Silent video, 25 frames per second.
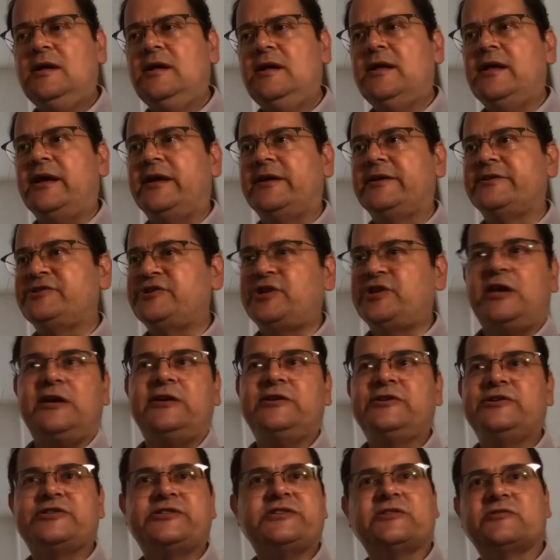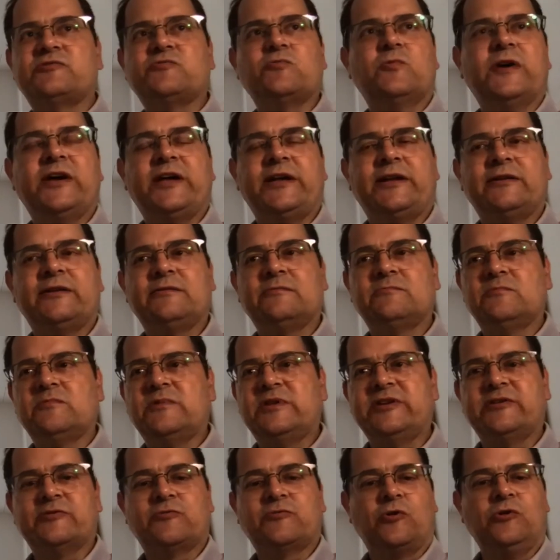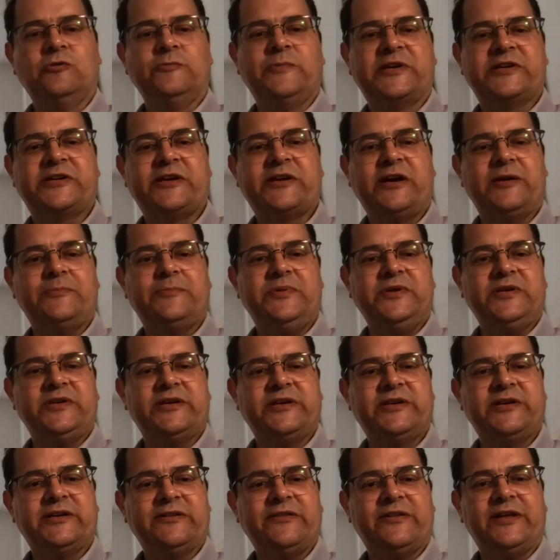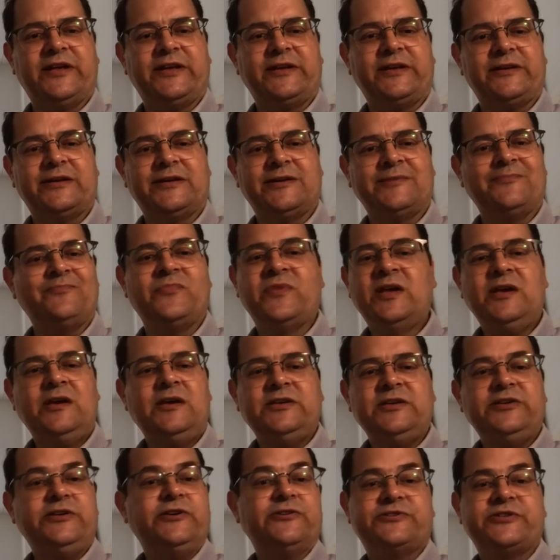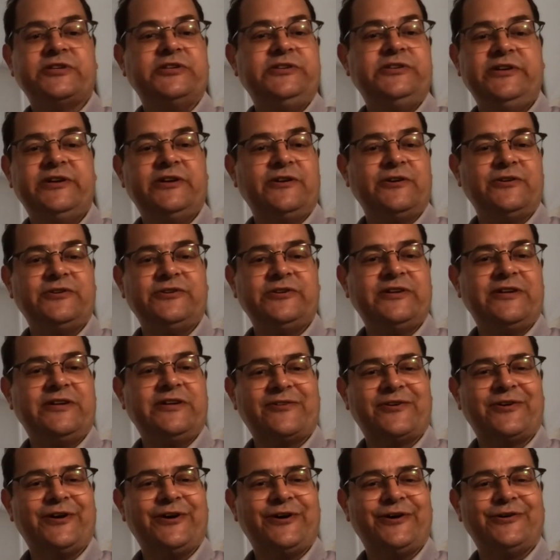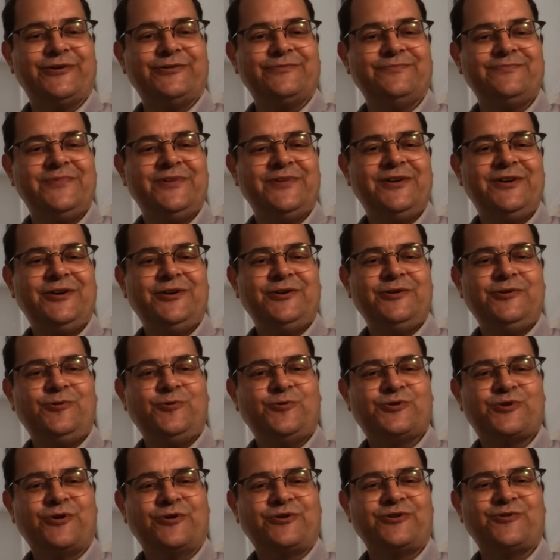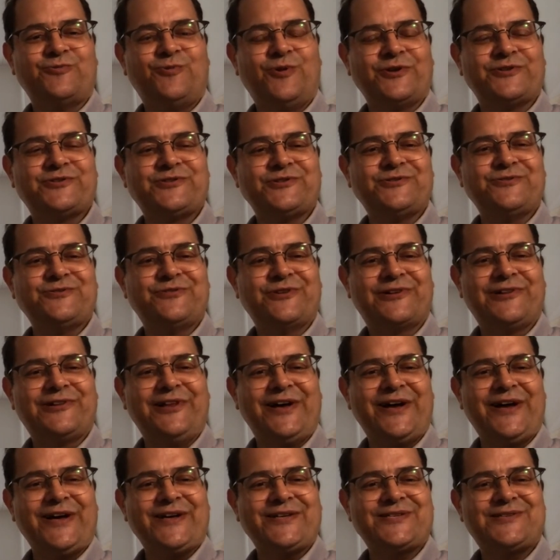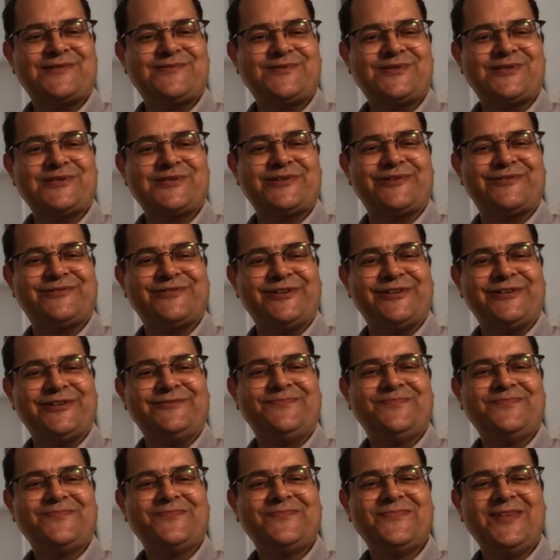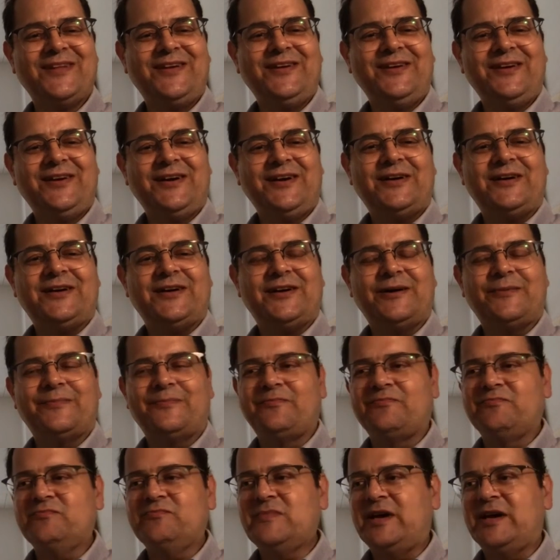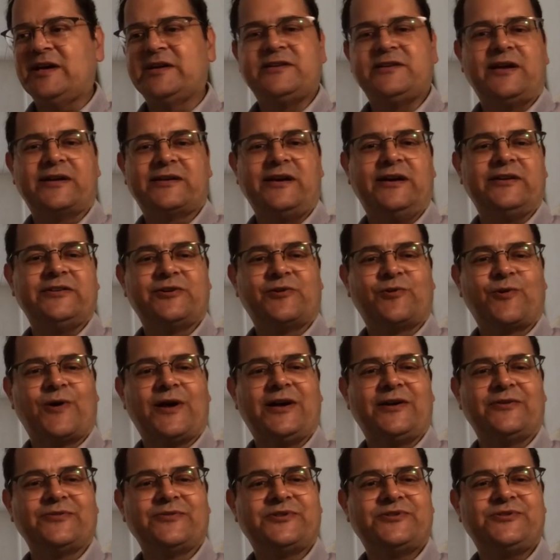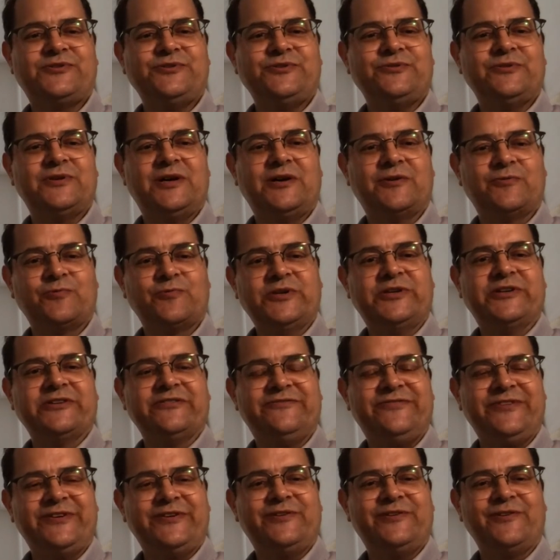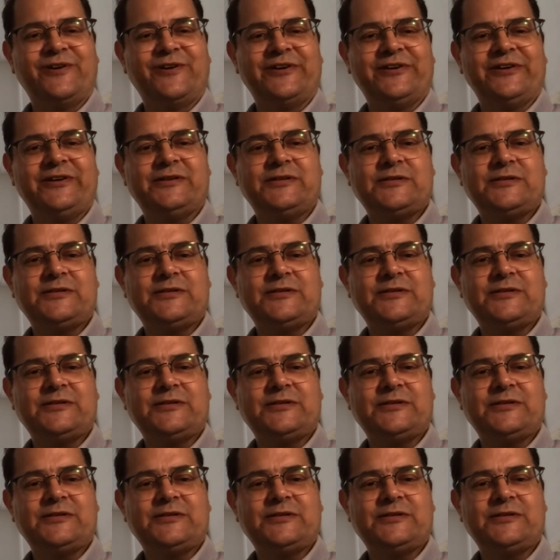And it changed it when the enrollment got big, and then year to year, you never know who's going to want to do the class. So I had not gotten around to reconfiguring it.